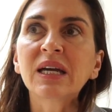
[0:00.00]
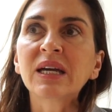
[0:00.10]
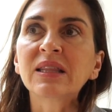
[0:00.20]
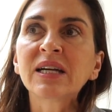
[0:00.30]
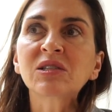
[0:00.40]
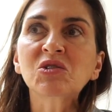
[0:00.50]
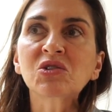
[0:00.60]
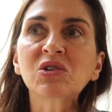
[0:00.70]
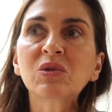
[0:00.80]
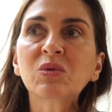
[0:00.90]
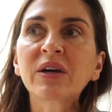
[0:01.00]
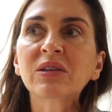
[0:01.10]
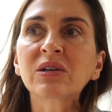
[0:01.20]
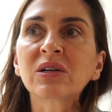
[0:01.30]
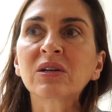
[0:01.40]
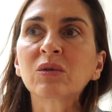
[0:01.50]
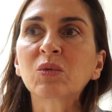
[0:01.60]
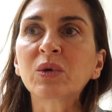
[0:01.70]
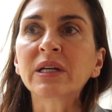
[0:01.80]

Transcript: And that's true whether